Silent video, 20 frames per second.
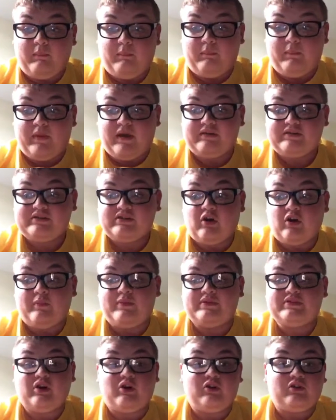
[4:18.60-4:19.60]
Periscope
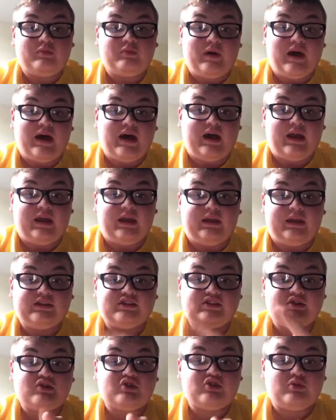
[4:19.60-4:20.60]
is owned by
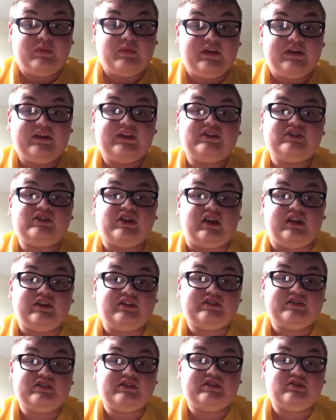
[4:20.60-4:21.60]
social media
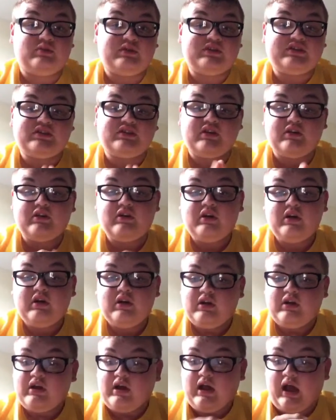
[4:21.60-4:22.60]
giants Twitter,
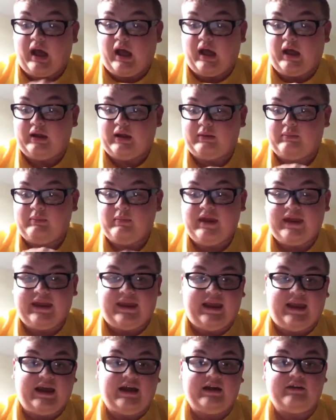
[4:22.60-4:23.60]
and
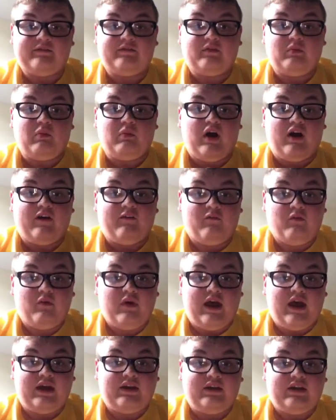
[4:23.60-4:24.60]
Meerkat, from what I've
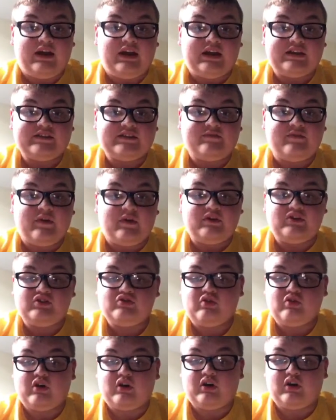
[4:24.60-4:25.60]
read, has a very
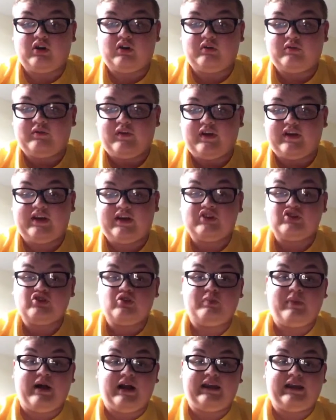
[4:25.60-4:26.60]
strong
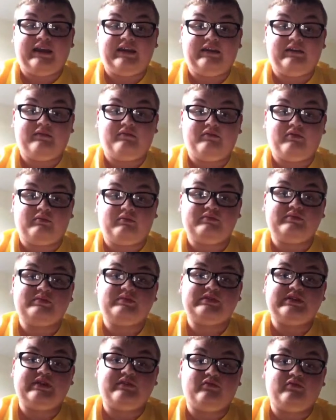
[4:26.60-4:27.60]
financial backing from
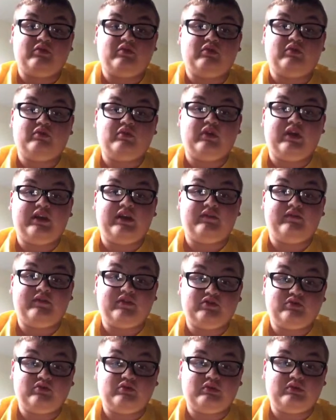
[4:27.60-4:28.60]
several
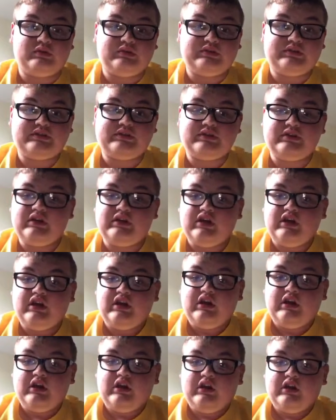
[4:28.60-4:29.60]
individuals.
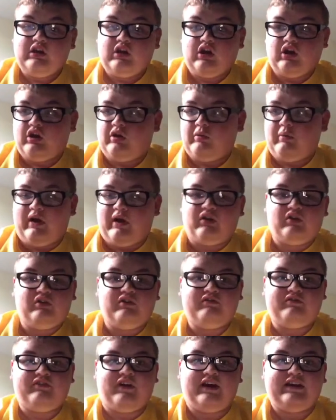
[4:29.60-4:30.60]
I
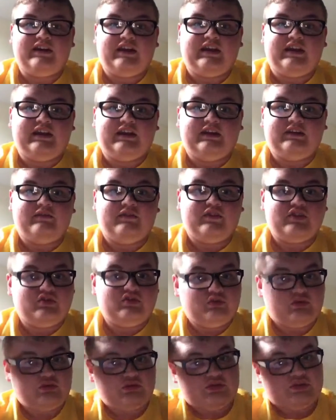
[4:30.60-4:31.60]
couldn't find any
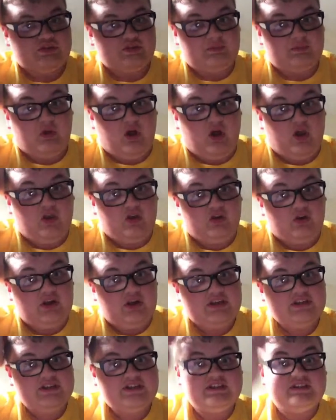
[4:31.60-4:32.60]
individuals to put on the
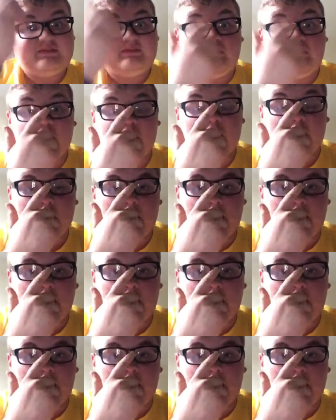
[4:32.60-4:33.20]
list, but